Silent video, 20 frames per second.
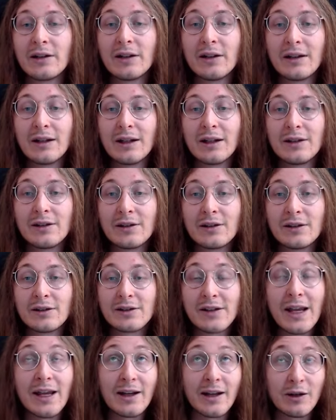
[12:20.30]

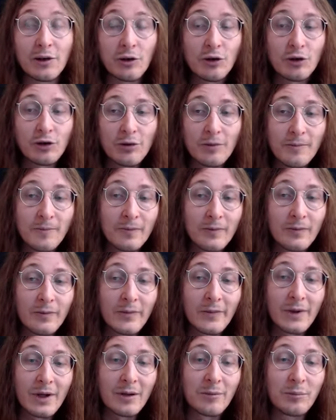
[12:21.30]
insanely good,
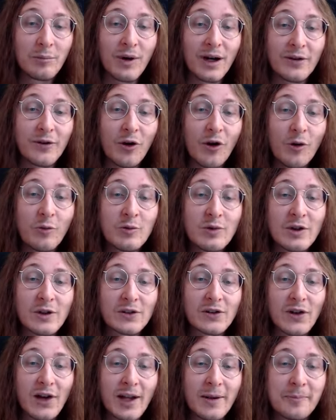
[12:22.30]
but
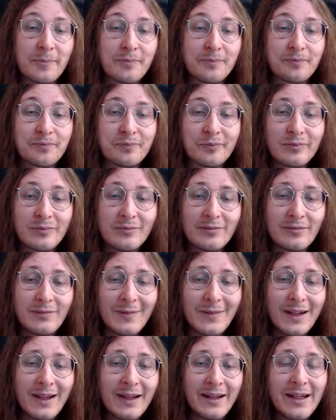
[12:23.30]
obviously
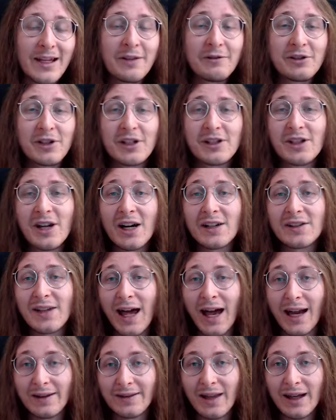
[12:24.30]
if she just
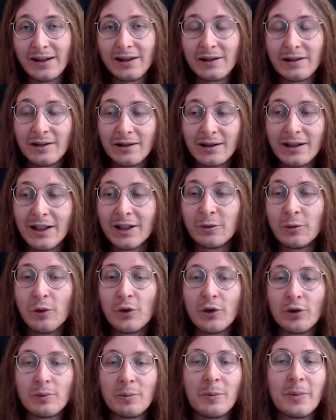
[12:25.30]
had that, it
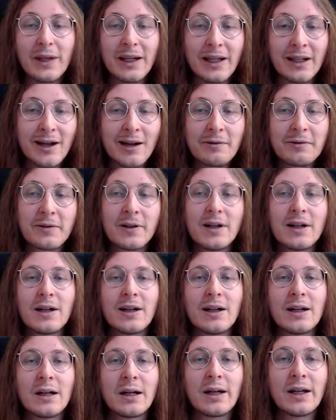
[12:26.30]
wouldn't be enough.
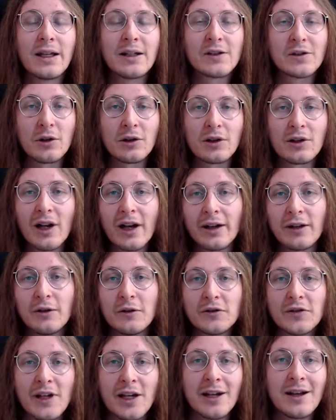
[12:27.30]
It's not like you
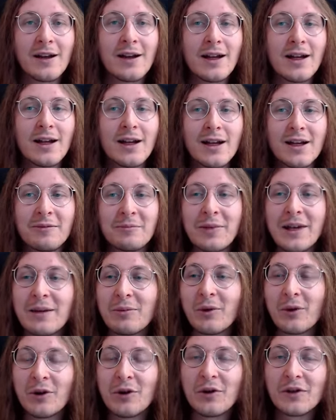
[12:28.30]
see
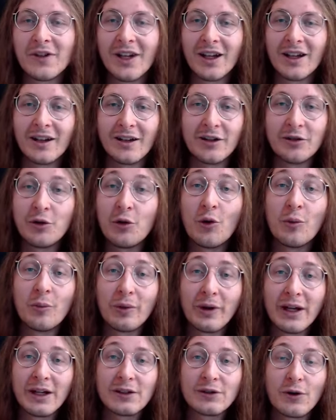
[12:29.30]
people using Doom
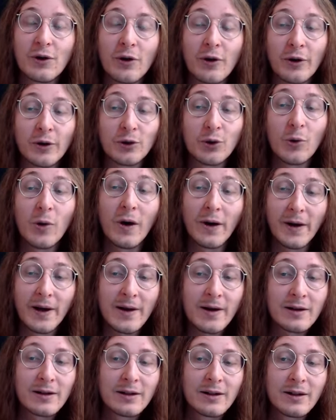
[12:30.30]
Priest or Tuhanarak,